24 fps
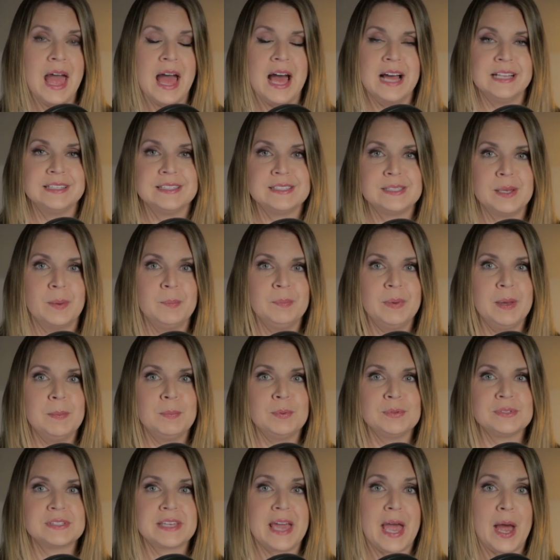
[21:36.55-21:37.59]
and some
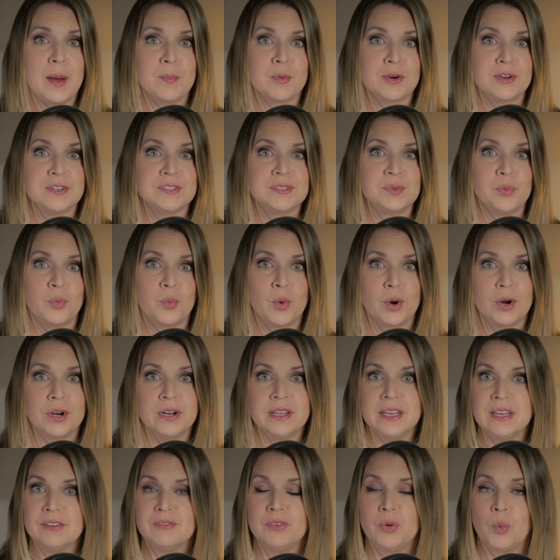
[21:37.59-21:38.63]
people's cameras weren't
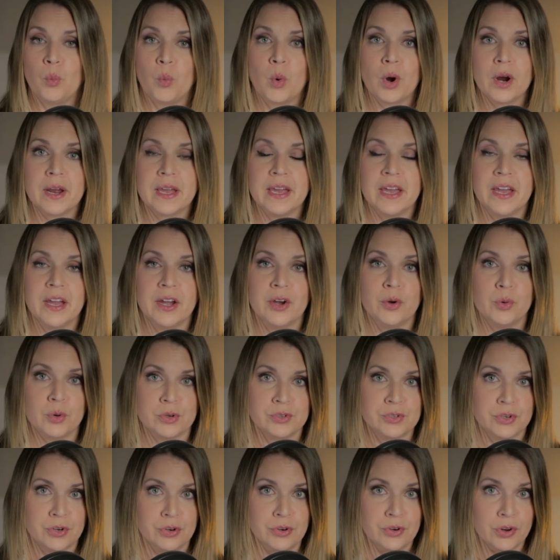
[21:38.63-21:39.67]
even working or
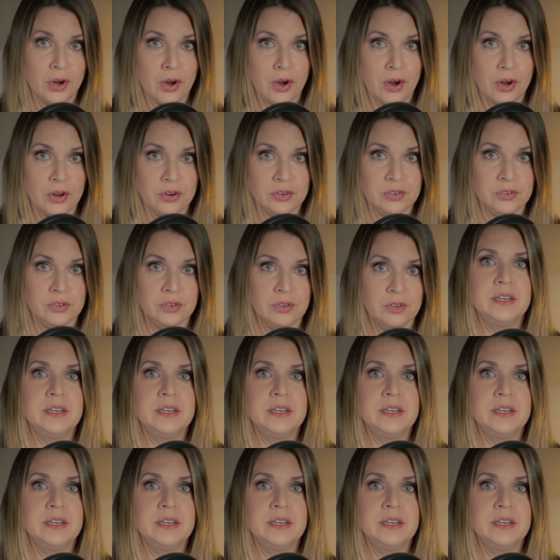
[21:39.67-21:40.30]
turned on.